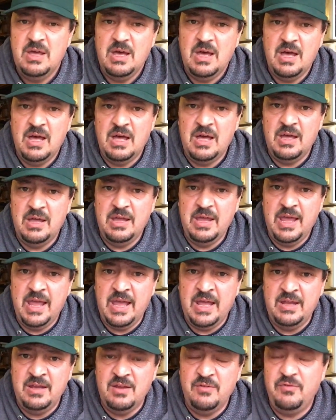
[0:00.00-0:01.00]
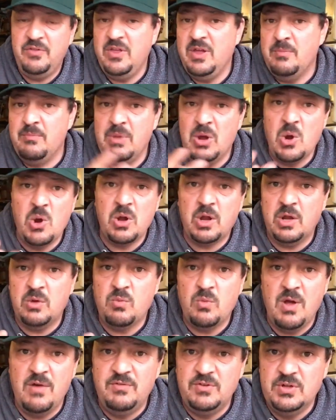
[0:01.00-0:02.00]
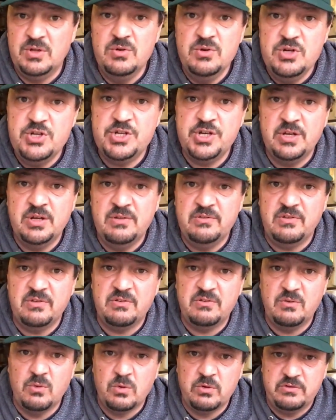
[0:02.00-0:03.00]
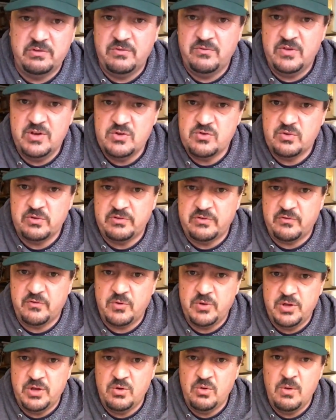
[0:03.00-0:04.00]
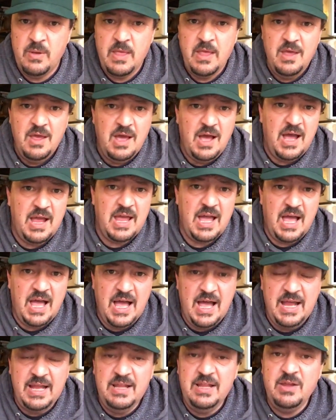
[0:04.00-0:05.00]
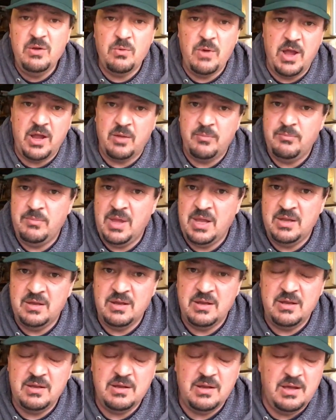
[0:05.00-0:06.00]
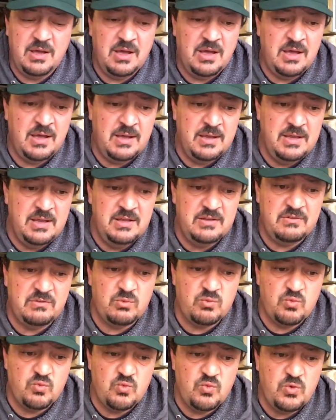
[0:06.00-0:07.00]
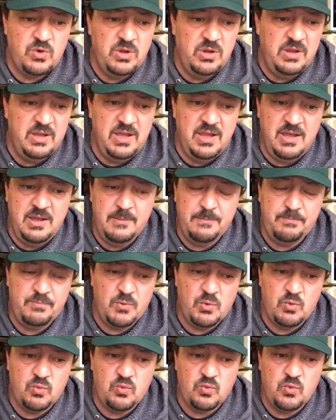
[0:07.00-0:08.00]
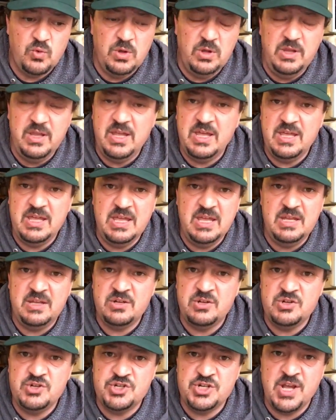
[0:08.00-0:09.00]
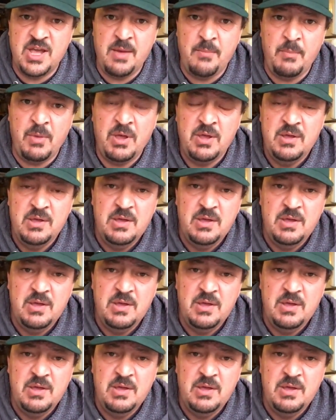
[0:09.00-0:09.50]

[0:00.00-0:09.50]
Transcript: Uh, and if the American Revolution is a source of interest for you, I highly recommend it. Uh, it's really really a hidden gem.